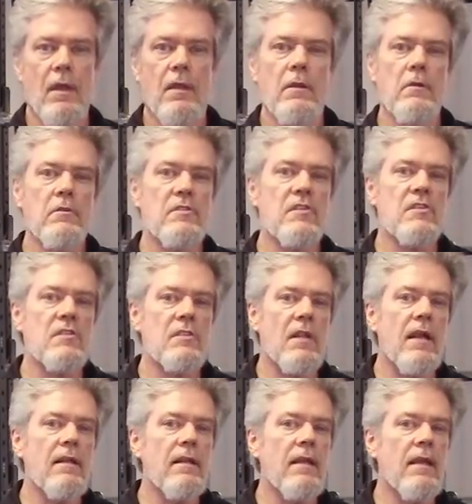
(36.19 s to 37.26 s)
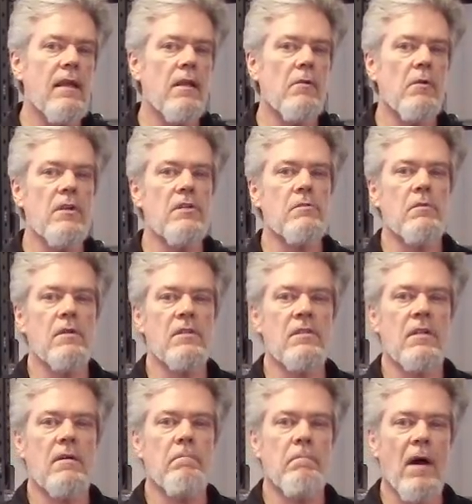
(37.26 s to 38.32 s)
There is a slightly increased
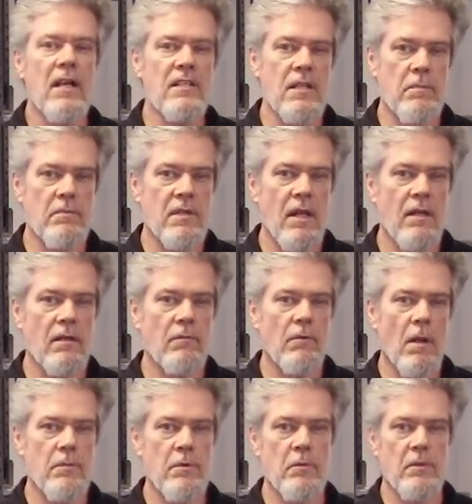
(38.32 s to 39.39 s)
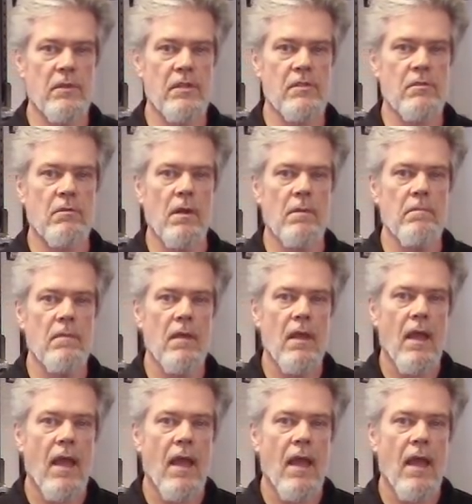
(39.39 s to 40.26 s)
risk of biceps tendon rupture with this grip,